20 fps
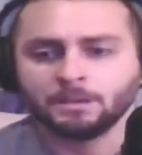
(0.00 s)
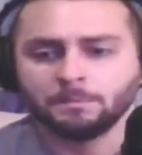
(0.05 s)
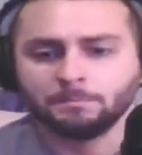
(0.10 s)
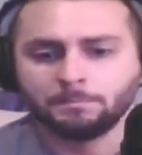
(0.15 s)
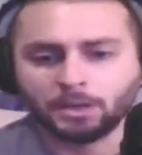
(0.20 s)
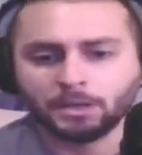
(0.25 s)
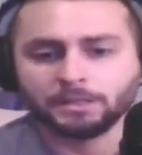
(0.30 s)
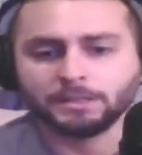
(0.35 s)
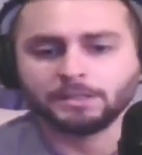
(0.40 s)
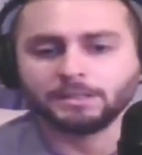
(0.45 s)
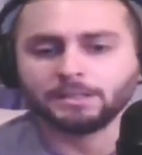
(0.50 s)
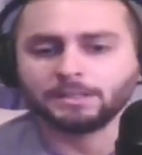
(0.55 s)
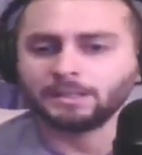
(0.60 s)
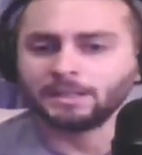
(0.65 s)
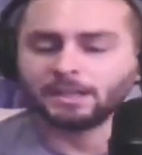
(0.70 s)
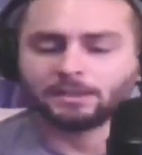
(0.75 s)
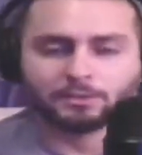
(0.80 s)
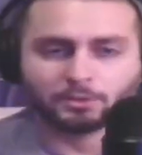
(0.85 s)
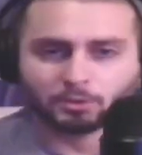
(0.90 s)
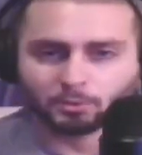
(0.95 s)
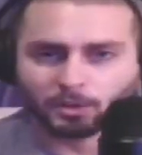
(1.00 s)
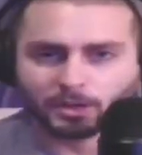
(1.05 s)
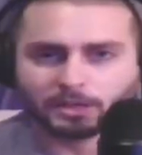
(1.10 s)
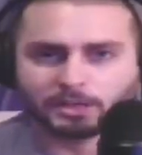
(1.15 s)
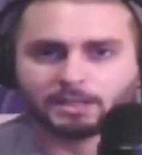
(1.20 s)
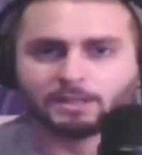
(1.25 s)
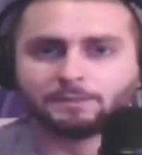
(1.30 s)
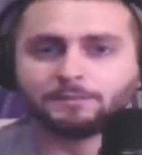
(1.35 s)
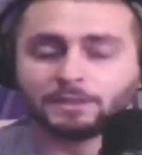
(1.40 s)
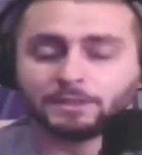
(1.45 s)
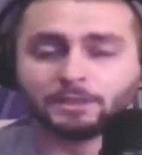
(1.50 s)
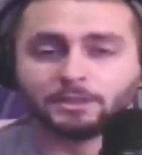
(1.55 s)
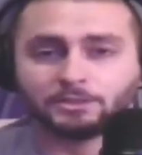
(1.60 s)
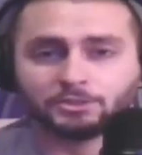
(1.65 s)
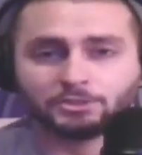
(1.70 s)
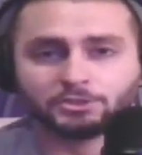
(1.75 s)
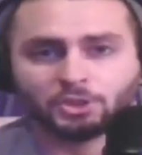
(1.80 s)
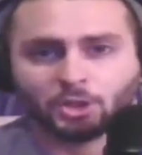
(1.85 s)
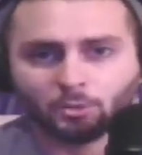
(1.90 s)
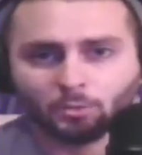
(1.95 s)
But either way, if he does
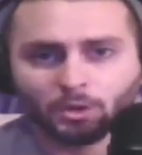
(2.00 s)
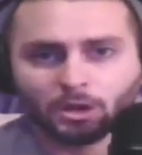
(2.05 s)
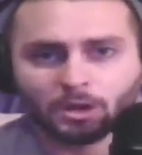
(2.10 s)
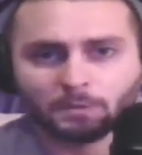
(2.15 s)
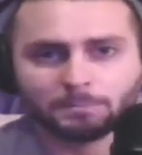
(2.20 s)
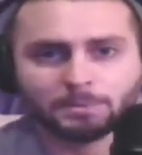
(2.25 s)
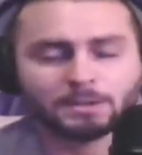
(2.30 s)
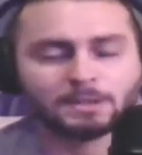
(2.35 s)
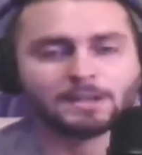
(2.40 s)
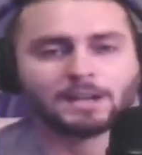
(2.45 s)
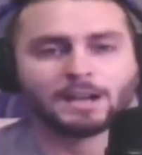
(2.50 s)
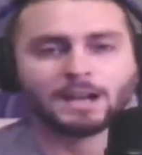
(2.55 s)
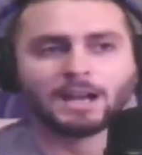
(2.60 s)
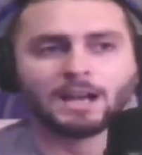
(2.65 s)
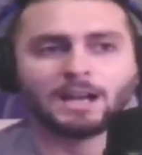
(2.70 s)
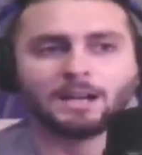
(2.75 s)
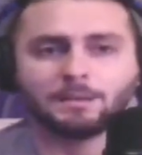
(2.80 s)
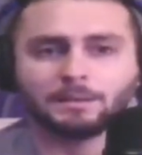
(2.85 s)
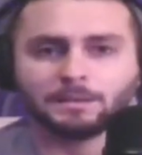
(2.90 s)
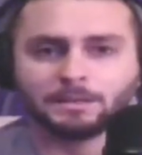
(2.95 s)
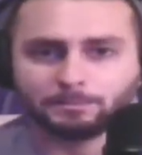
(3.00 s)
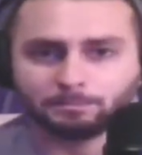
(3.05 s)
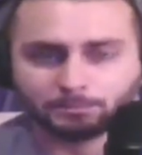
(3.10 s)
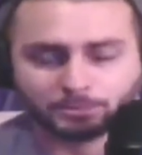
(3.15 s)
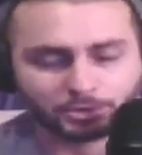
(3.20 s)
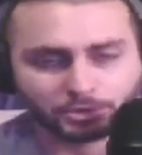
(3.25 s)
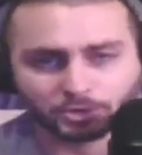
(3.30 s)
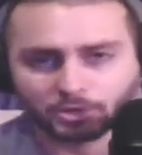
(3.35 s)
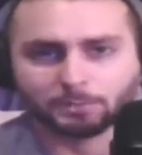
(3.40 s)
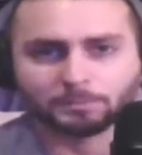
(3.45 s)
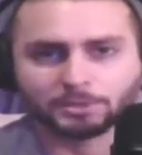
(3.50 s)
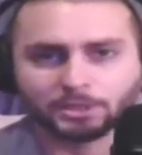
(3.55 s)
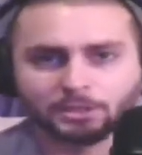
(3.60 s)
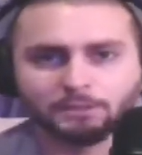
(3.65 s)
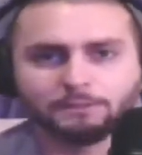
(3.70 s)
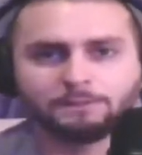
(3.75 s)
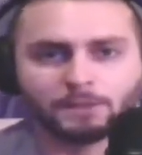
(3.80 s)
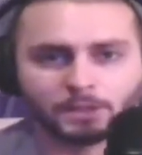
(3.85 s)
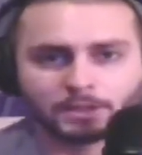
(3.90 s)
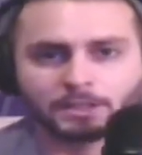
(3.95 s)
show up, I'm sure I'm going to
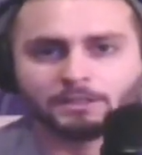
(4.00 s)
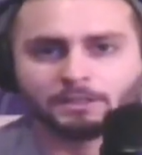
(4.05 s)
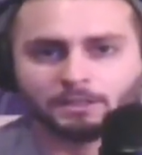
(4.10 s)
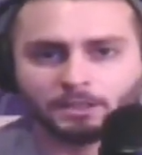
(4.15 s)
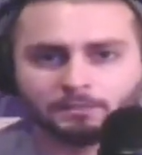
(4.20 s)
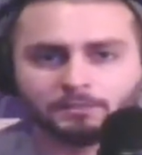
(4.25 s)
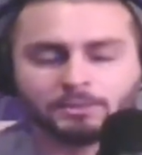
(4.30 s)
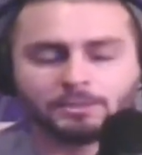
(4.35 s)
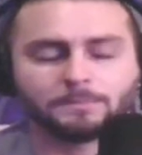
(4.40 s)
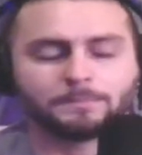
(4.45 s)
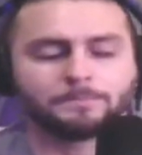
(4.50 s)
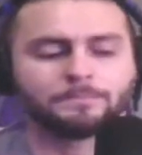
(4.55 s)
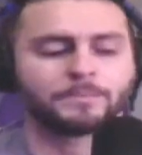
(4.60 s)
fucking love it.